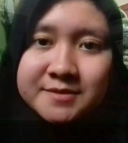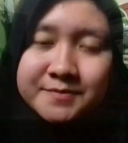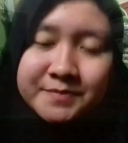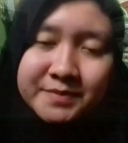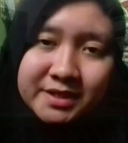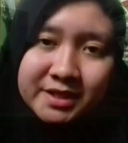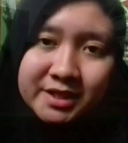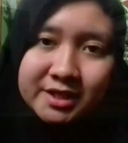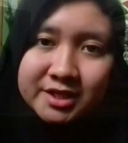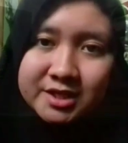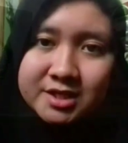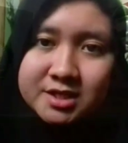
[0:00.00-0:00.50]

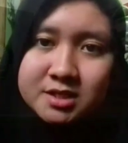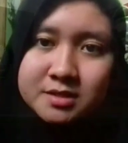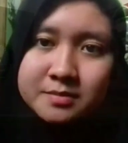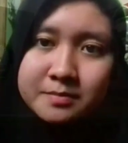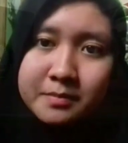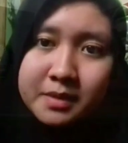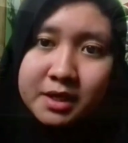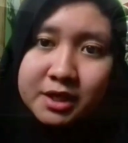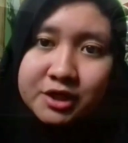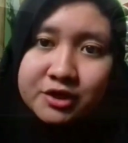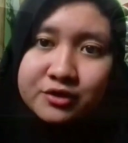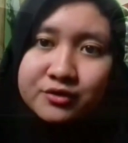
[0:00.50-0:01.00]
Speakers
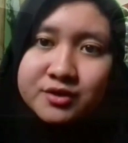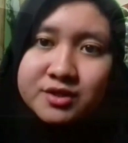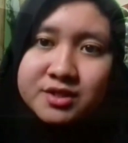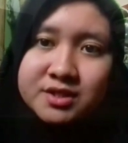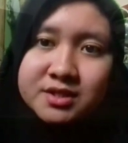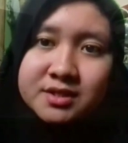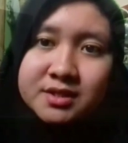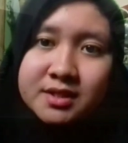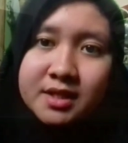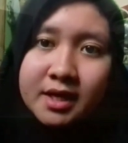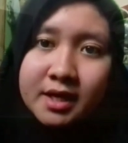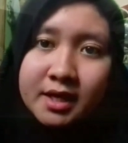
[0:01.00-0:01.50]
may use
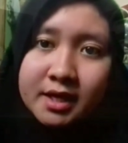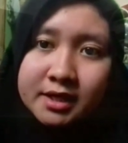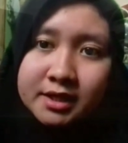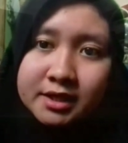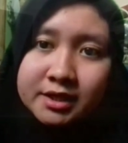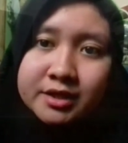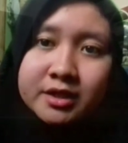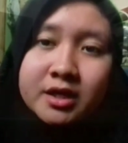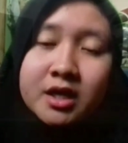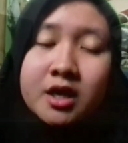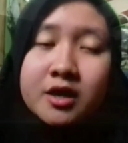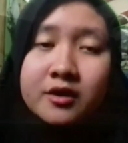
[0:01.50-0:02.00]

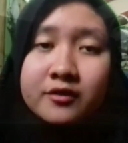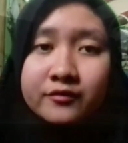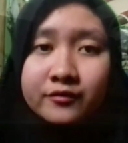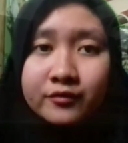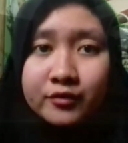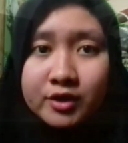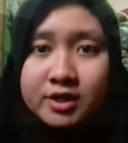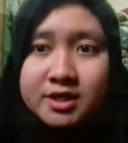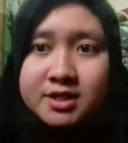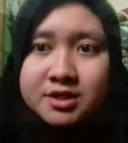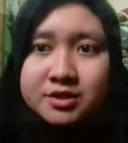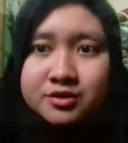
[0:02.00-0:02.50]
their
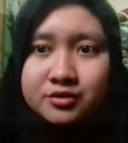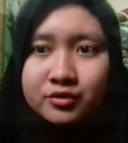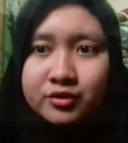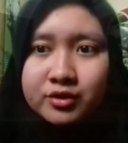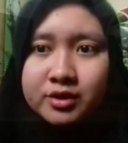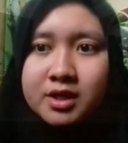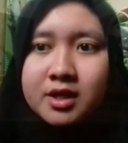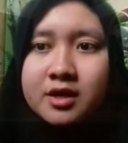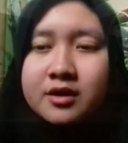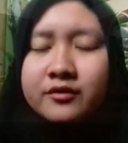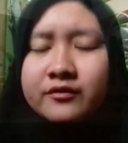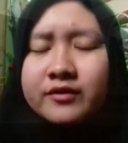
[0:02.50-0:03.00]
voice
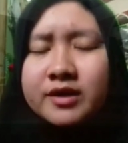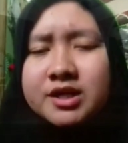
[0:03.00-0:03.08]
tone,